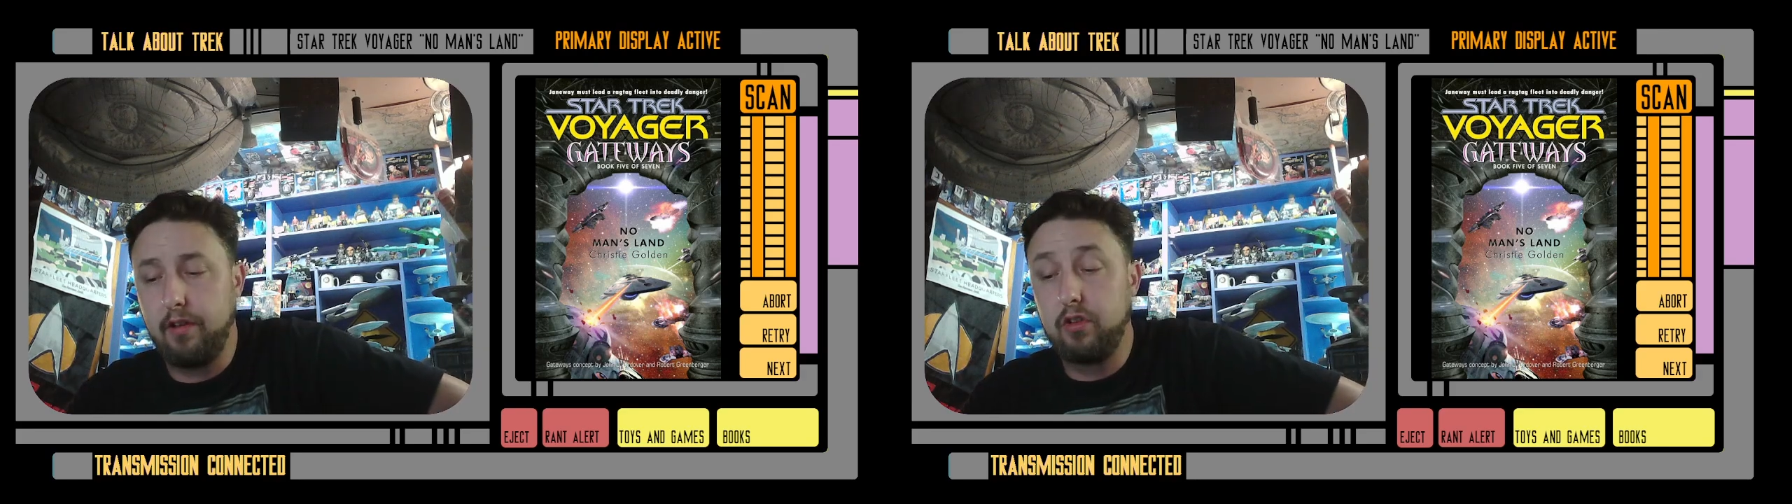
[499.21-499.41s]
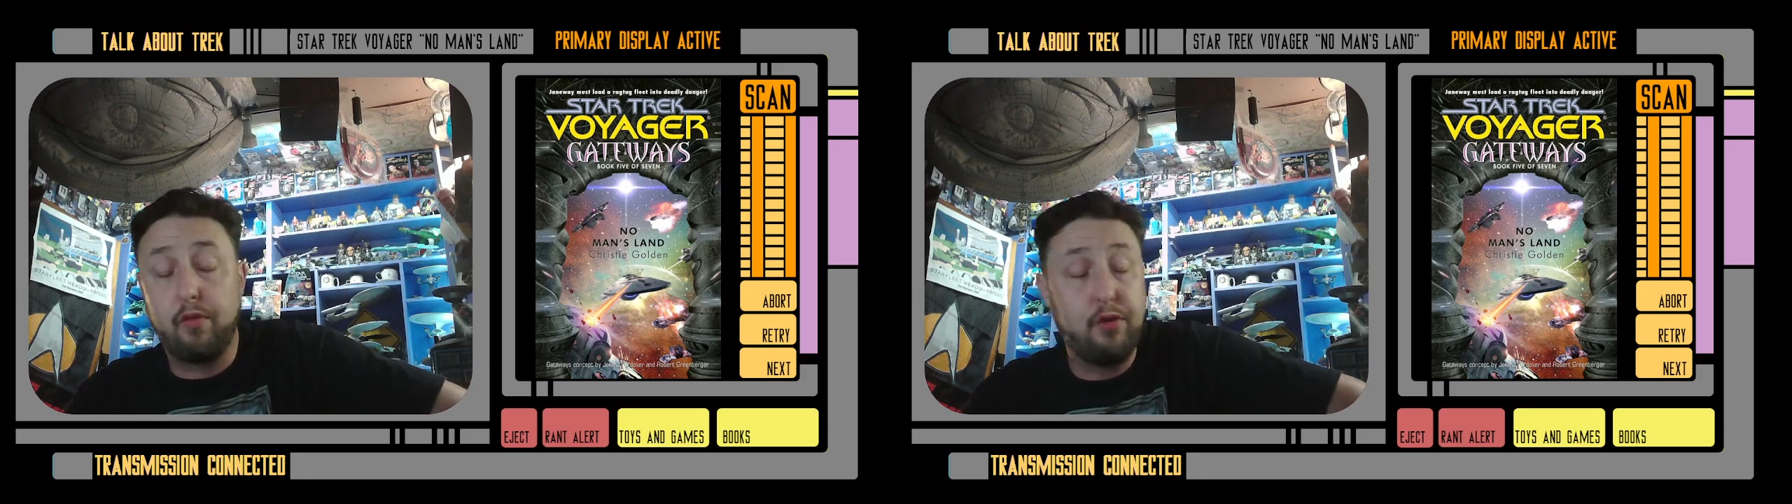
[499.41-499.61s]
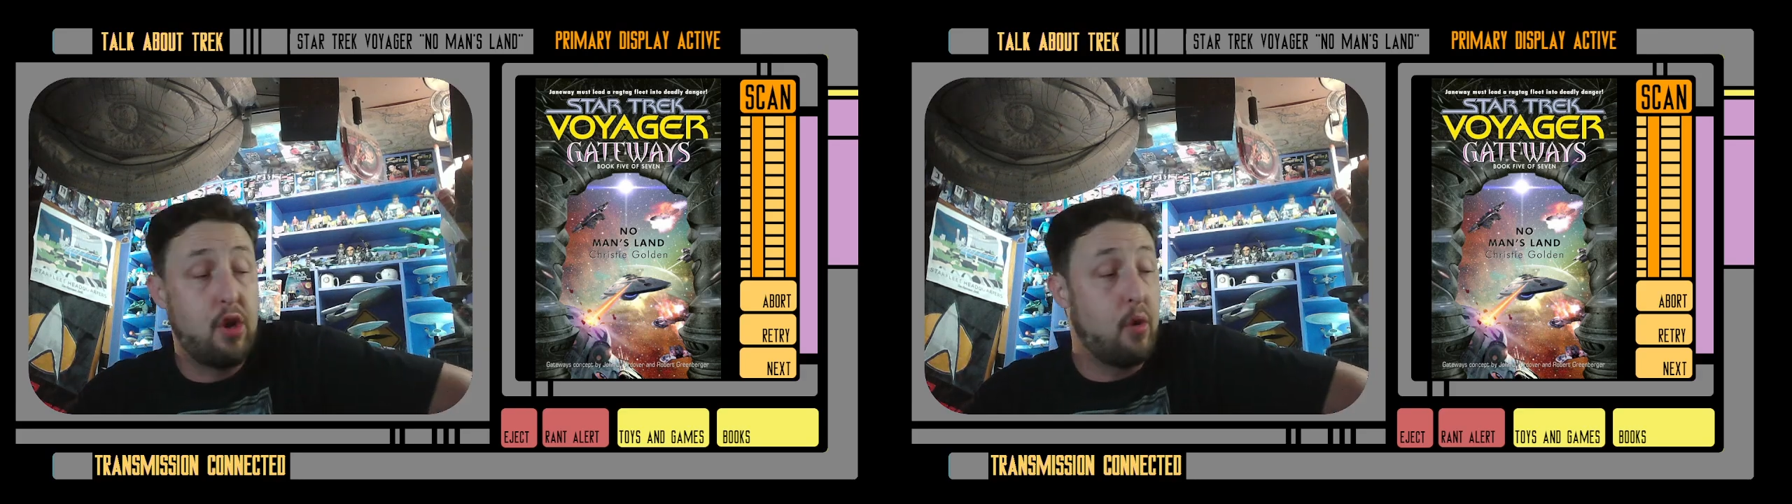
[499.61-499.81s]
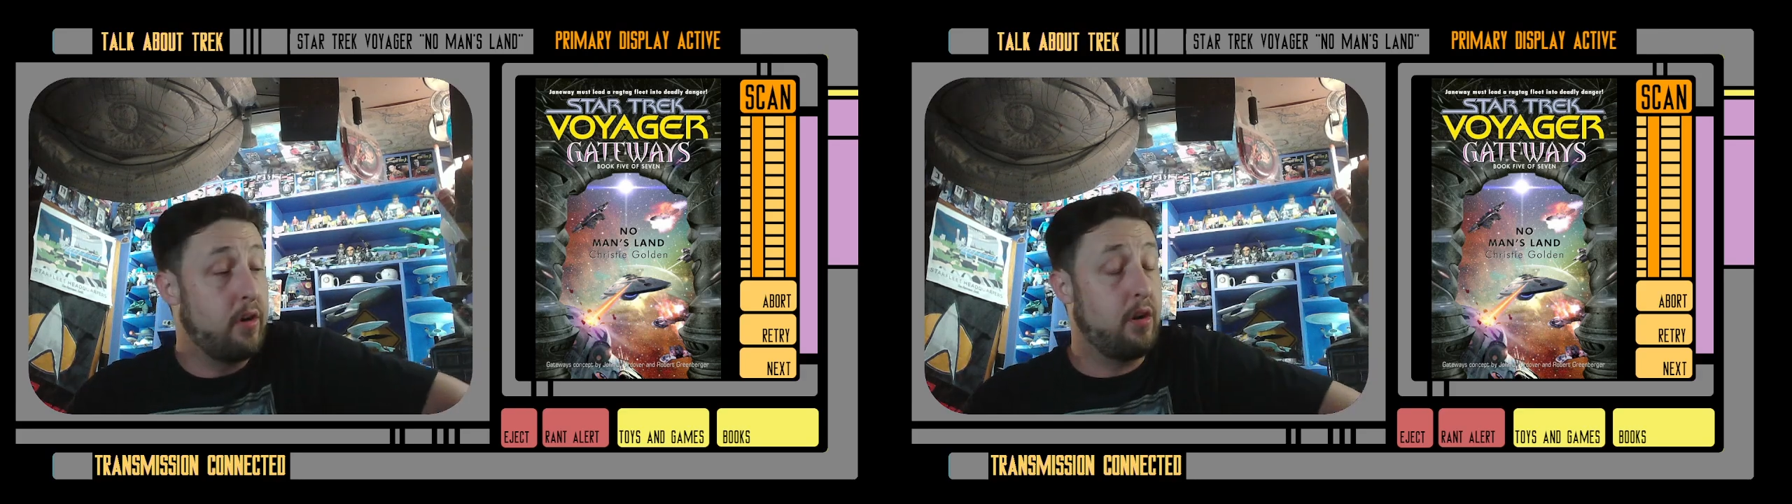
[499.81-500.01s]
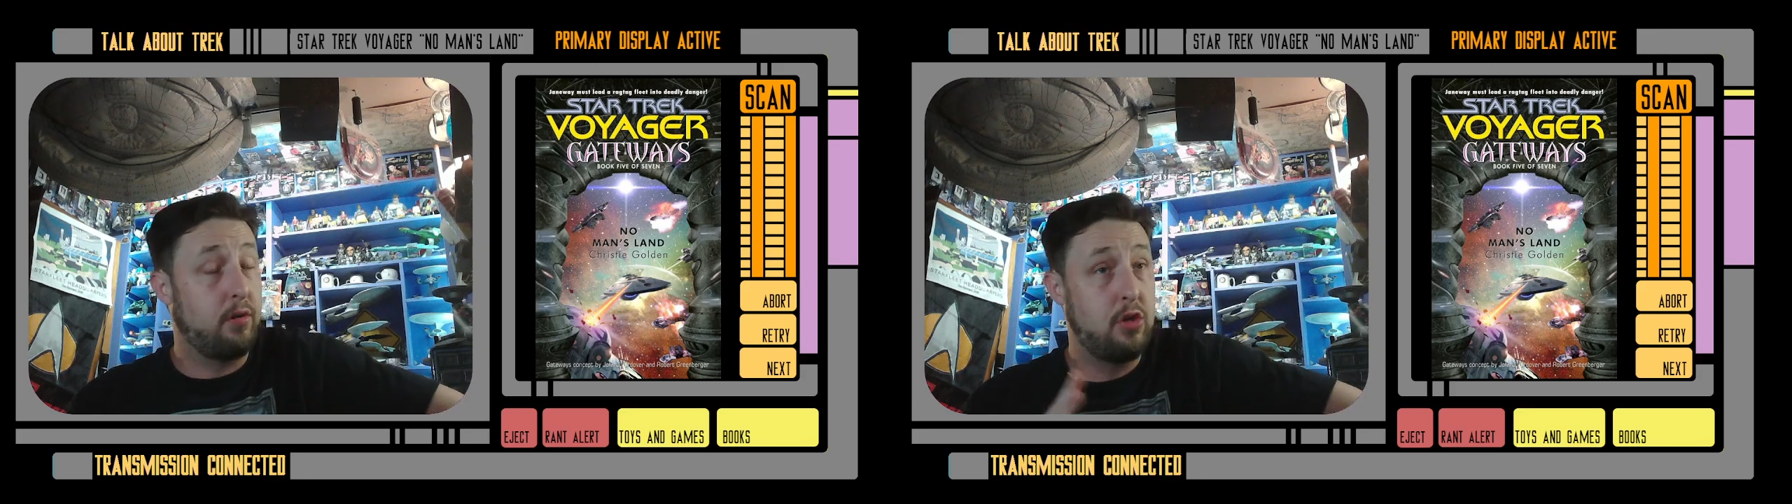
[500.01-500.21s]
So if you don't want
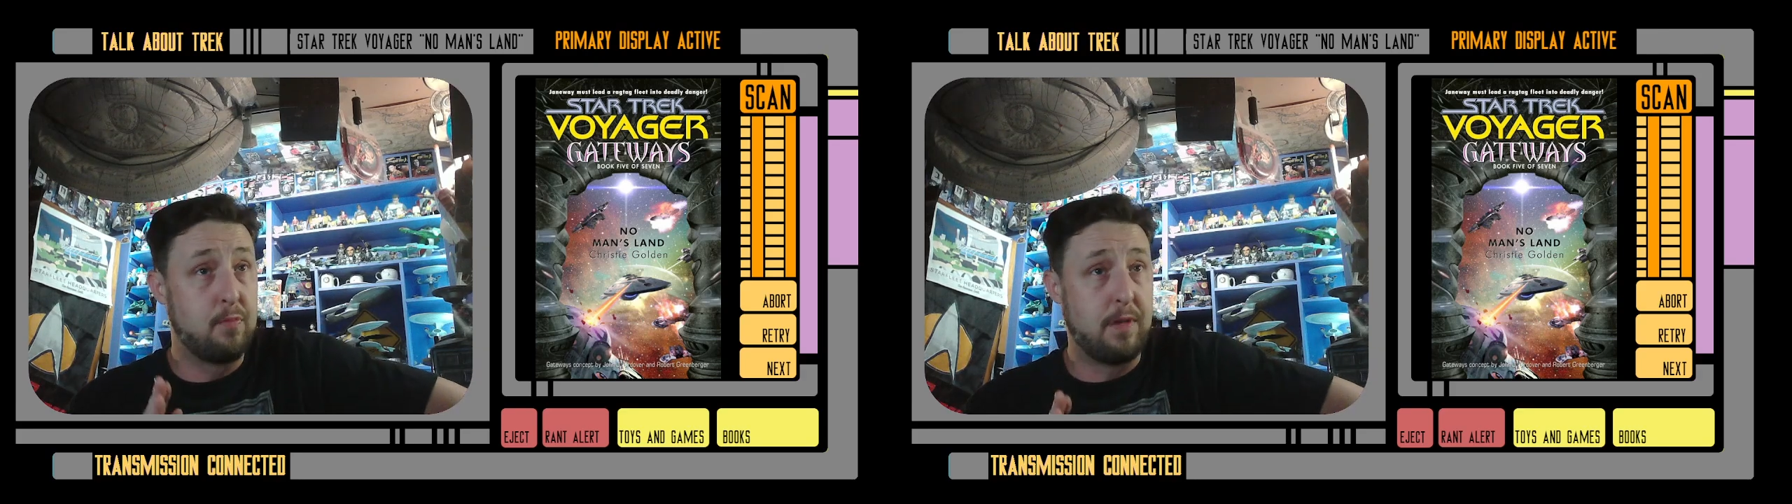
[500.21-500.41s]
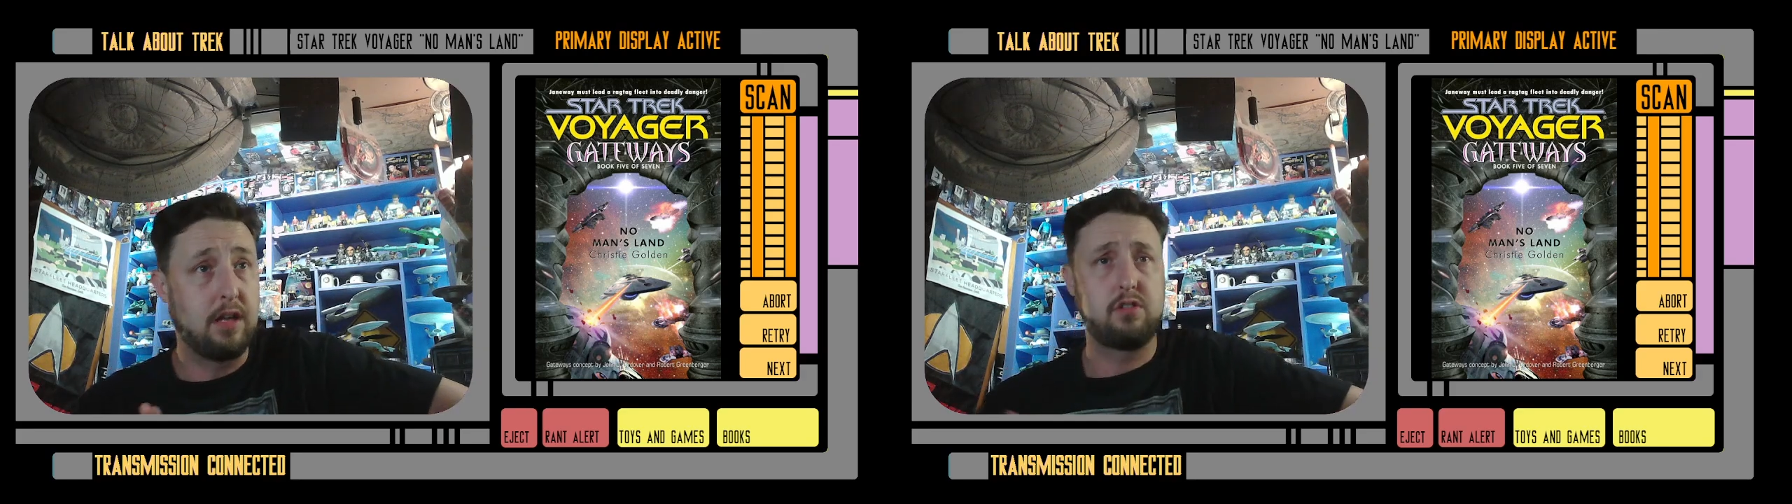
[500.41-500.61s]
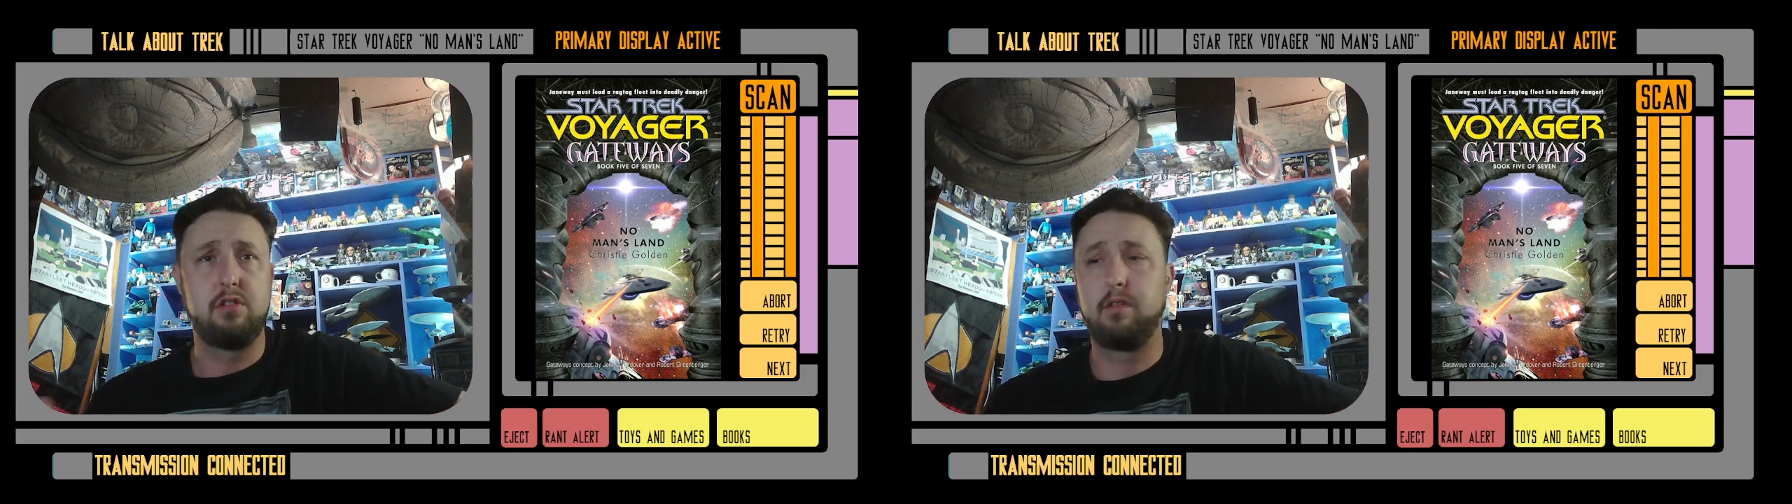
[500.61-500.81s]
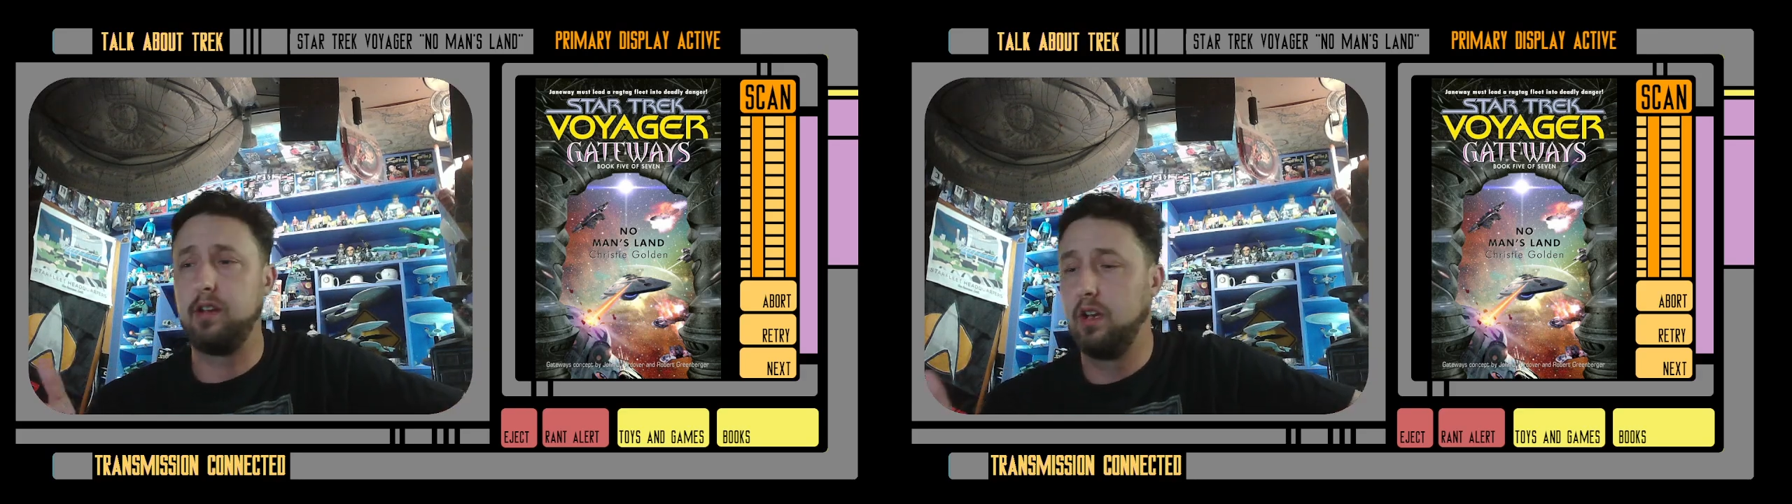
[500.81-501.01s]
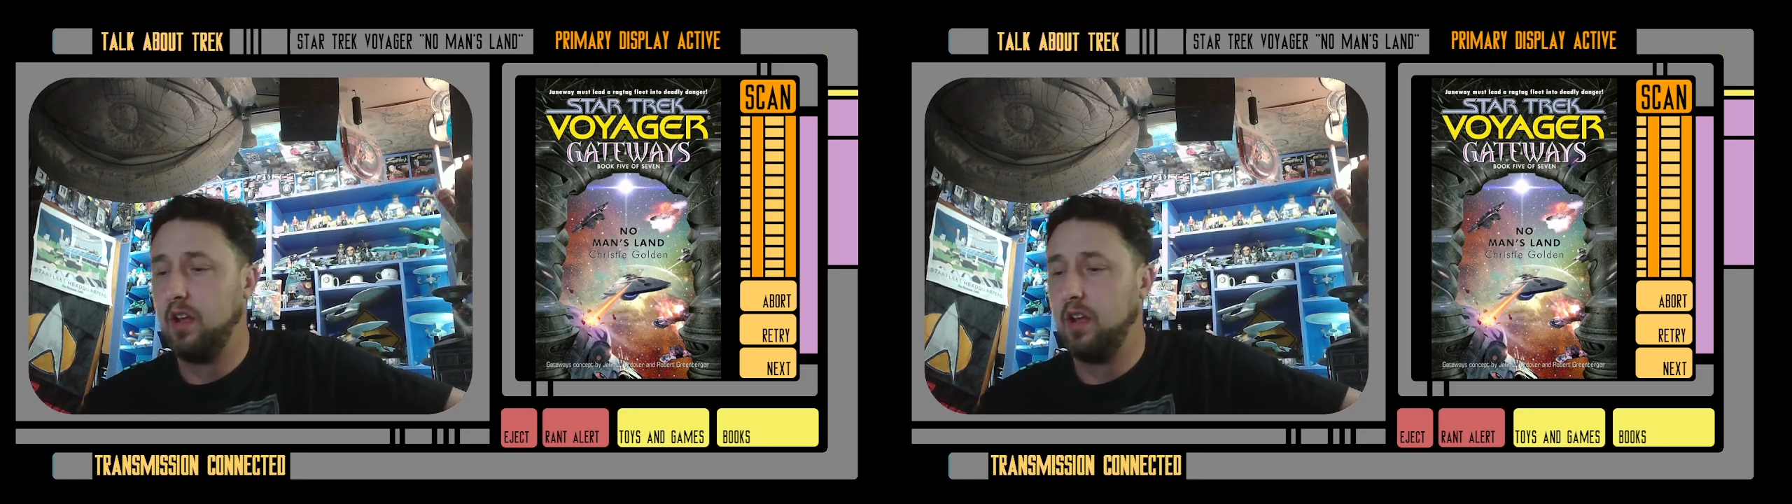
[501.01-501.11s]
to know too much, you can